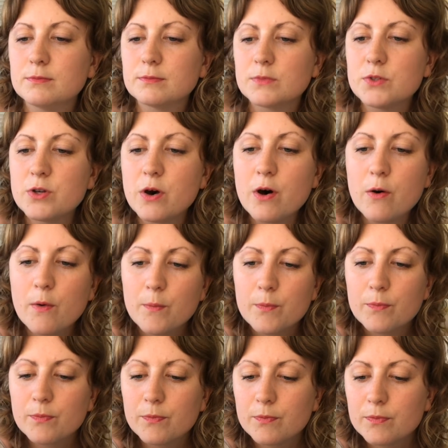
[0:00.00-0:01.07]
So
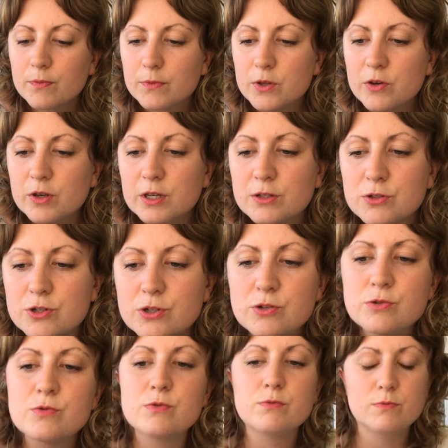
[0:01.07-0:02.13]
you can
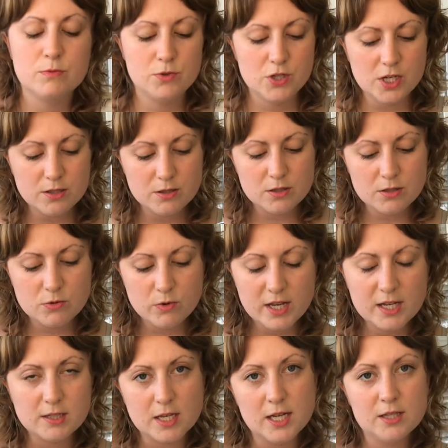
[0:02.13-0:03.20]
do just the
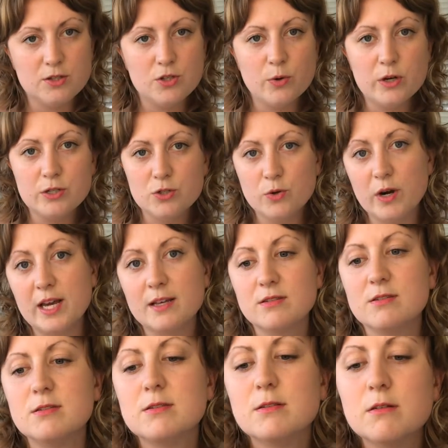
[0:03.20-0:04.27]
twigs, it's your
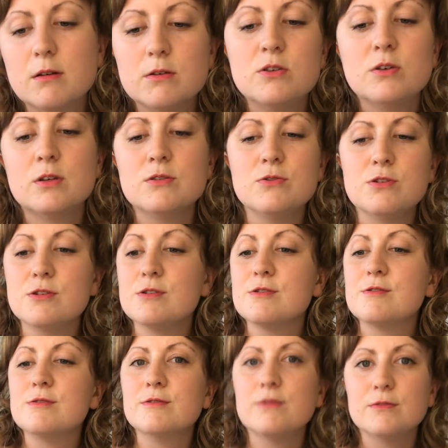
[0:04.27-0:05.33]
choice. You can
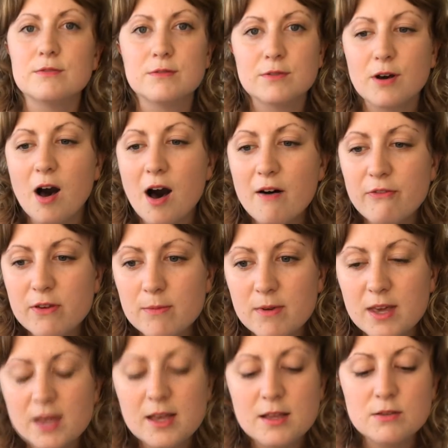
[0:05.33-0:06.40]
do coffee
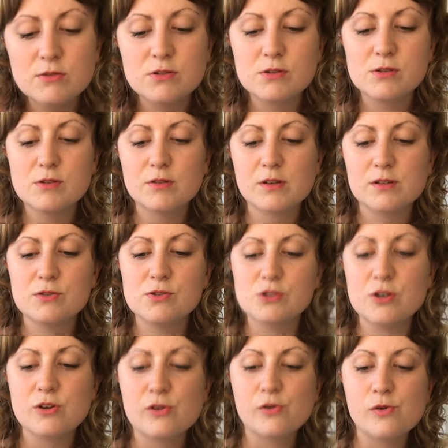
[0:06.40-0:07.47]
beans, you can
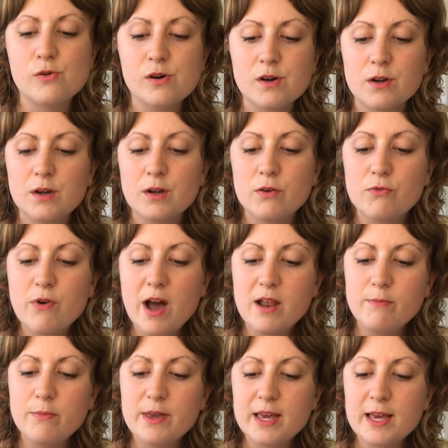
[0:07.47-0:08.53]
do
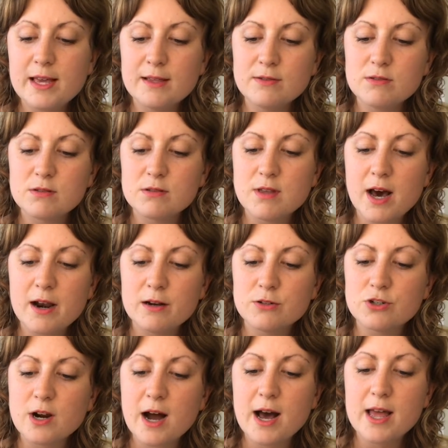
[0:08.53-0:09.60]
red beans that are
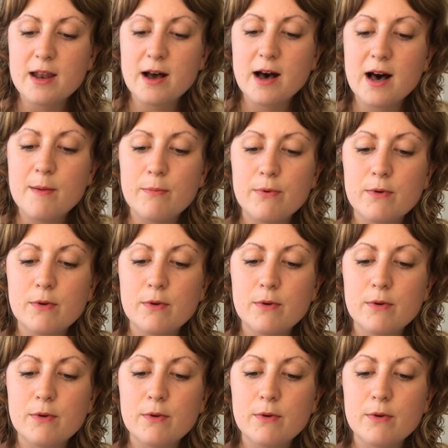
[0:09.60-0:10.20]
dried up.